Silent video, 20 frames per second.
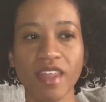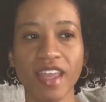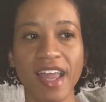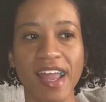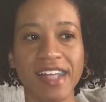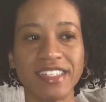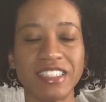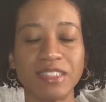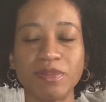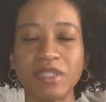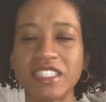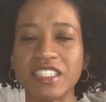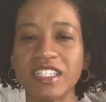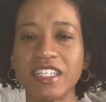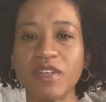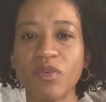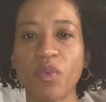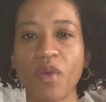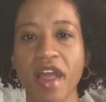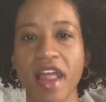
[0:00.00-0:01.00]
especially
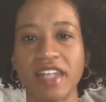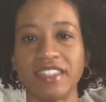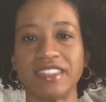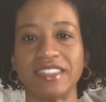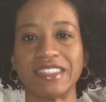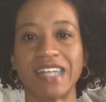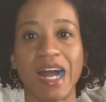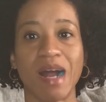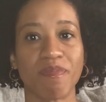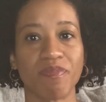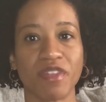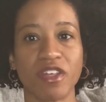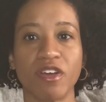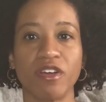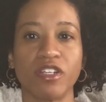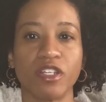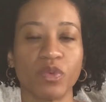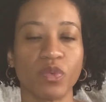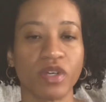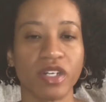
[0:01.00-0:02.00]
when I'm the
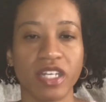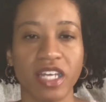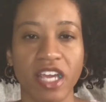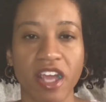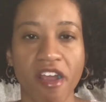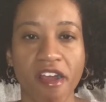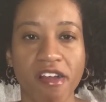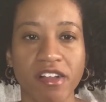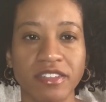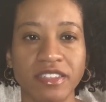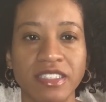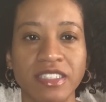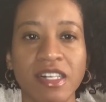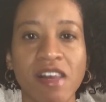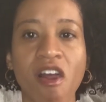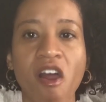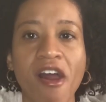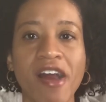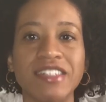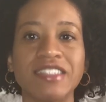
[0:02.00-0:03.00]
only one here.
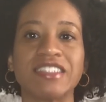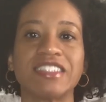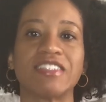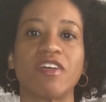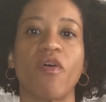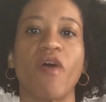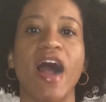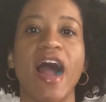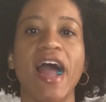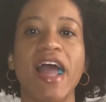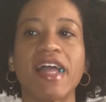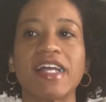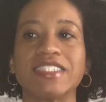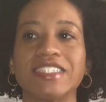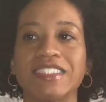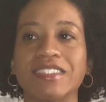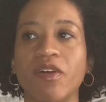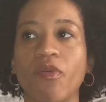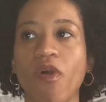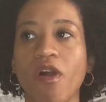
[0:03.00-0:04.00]
So I,
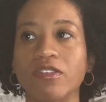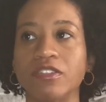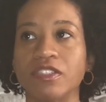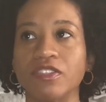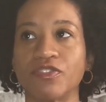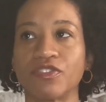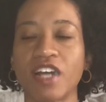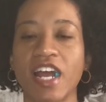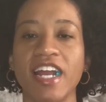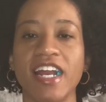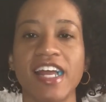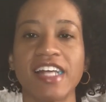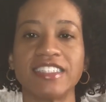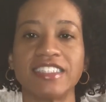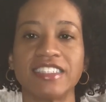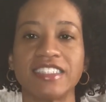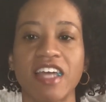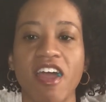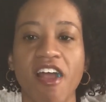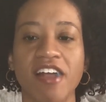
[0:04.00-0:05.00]
on
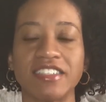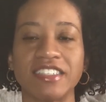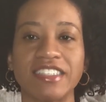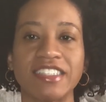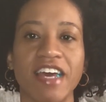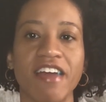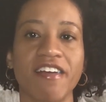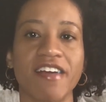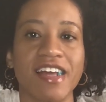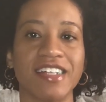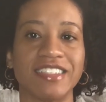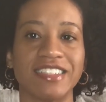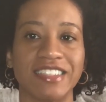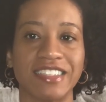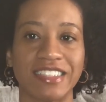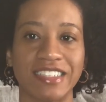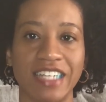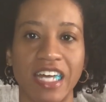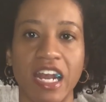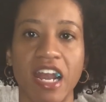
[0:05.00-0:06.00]
Fridays, Saturdays, and
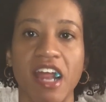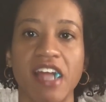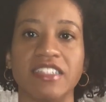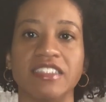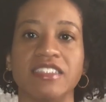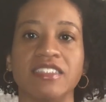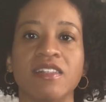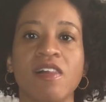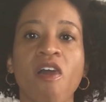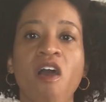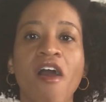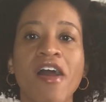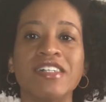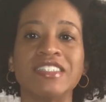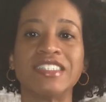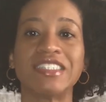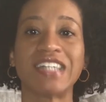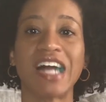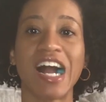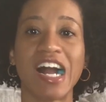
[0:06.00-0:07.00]
Sundays,
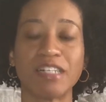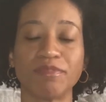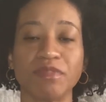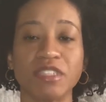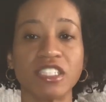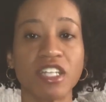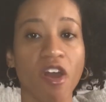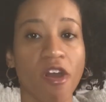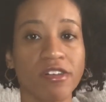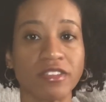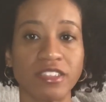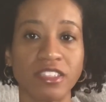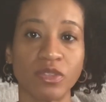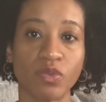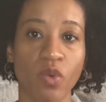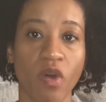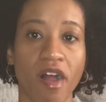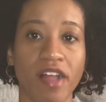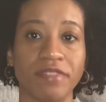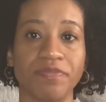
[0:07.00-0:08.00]
I'm the only
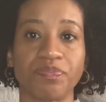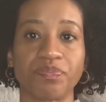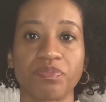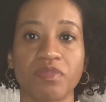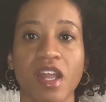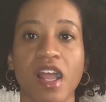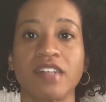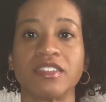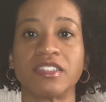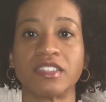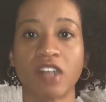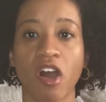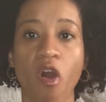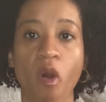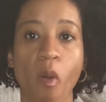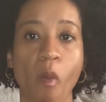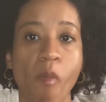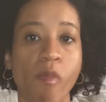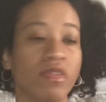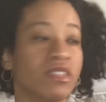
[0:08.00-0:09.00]
one
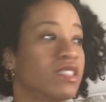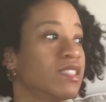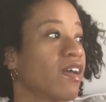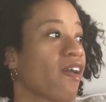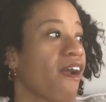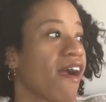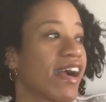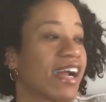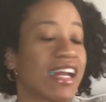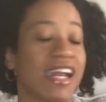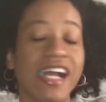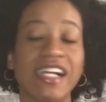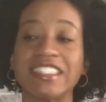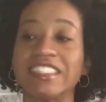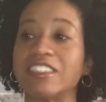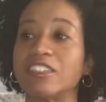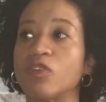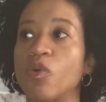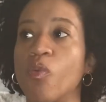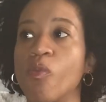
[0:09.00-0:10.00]
home, and I get to